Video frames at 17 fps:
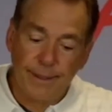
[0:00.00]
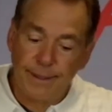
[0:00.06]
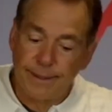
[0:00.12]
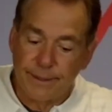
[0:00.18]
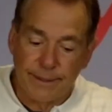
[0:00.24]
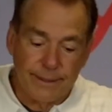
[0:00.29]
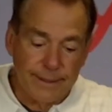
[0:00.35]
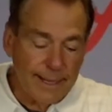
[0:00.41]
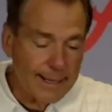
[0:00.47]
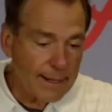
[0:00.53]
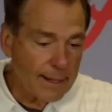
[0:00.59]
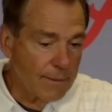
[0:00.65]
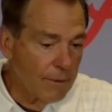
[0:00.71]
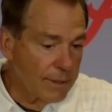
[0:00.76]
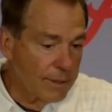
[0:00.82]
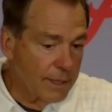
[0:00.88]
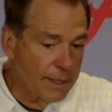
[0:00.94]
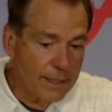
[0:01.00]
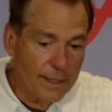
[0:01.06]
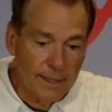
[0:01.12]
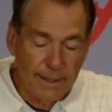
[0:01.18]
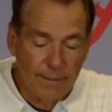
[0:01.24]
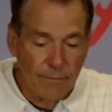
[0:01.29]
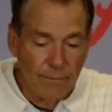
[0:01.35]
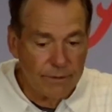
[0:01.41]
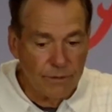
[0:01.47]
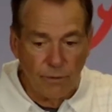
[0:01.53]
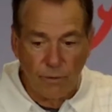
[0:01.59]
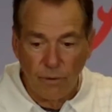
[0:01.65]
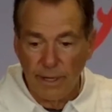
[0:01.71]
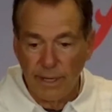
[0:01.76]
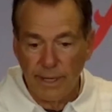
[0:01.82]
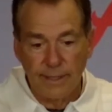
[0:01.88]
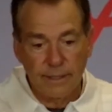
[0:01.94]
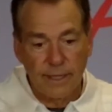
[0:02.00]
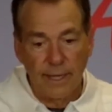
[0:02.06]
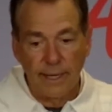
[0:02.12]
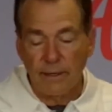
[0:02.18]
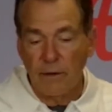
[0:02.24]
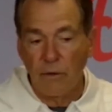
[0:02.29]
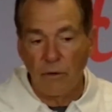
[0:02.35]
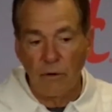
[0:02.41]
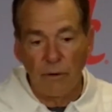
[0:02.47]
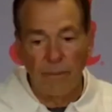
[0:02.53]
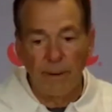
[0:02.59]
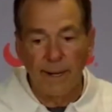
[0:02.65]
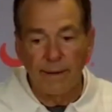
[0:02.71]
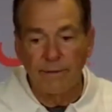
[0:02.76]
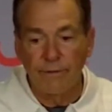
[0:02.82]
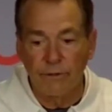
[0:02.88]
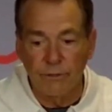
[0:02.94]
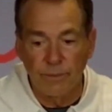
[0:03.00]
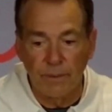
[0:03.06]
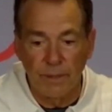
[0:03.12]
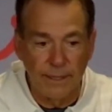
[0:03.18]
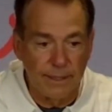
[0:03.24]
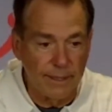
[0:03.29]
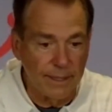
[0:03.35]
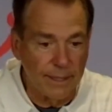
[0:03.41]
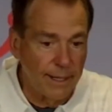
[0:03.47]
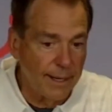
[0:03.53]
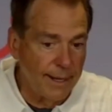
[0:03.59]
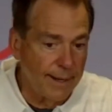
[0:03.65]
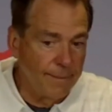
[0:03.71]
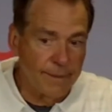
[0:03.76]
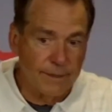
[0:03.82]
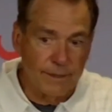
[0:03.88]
It's exactly what they did when 28 sacked the quarterback the first play of the game.